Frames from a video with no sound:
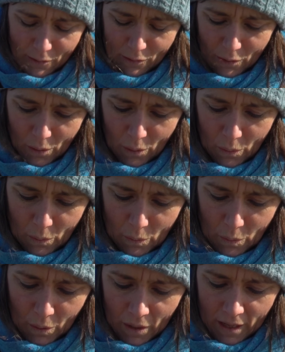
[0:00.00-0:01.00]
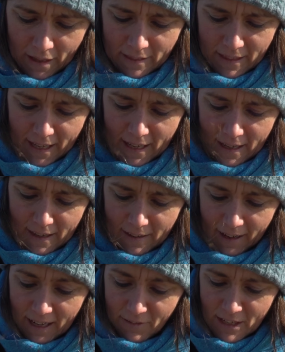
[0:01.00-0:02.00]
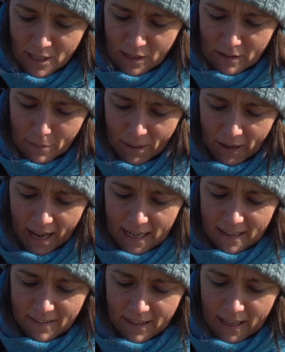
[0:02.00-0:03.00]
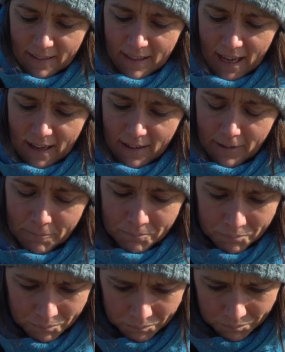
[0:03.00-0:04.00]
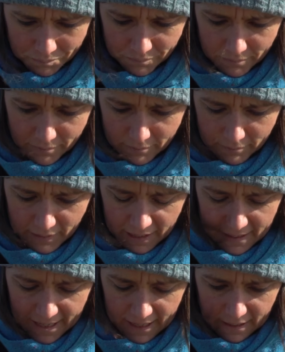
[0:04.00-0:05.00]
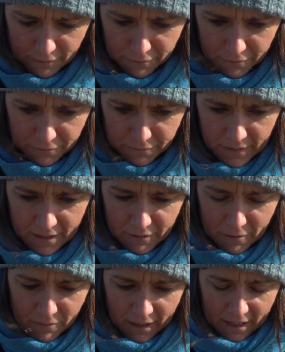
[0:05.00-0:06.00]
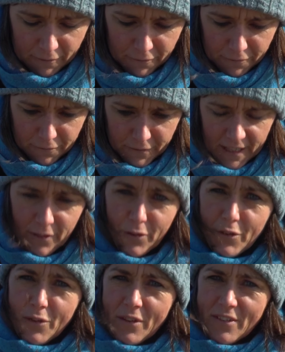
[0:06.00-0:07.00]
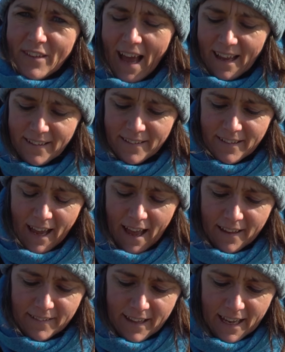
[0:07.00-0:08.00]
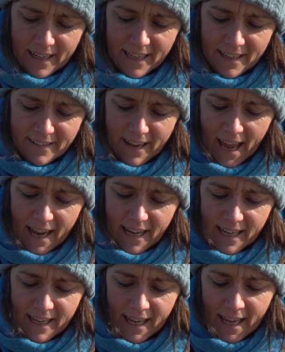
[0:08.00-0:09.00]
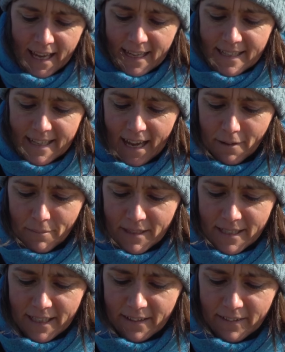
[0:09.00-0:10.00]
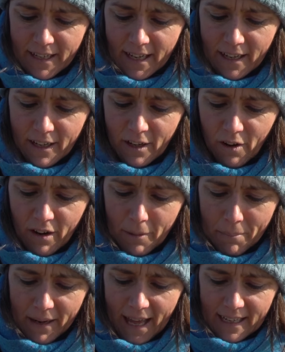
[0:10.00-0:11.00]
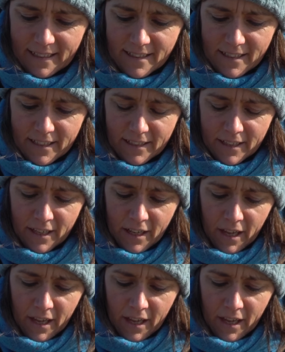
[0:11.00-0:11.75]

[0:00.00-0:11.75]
so they kind of eat just about anything. They'll even kind of feed through the sand, and they'll eat any dead material or plankton